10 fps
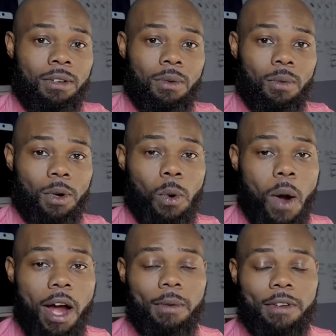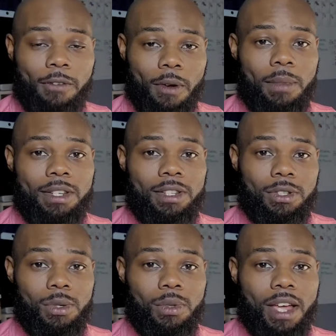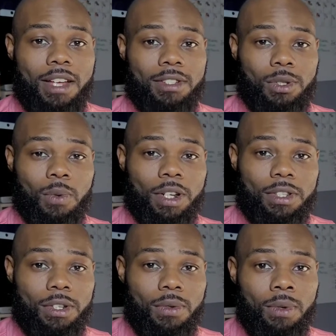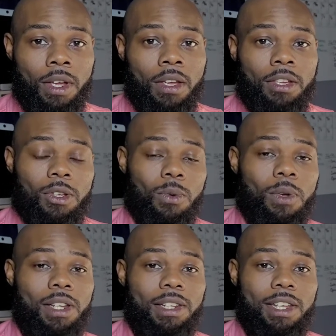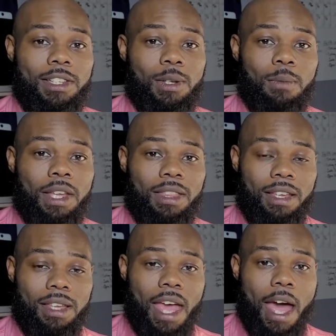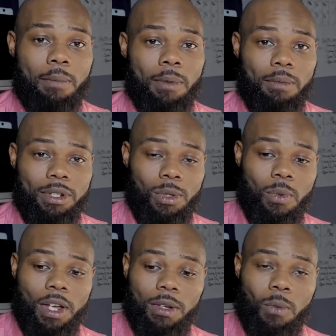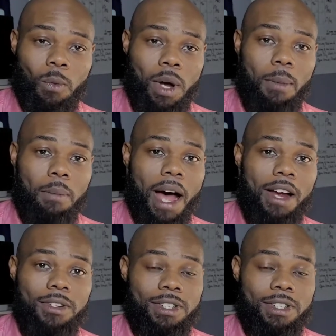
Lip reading: requiring from us in 2022, you really need to meet the gap between what buyers are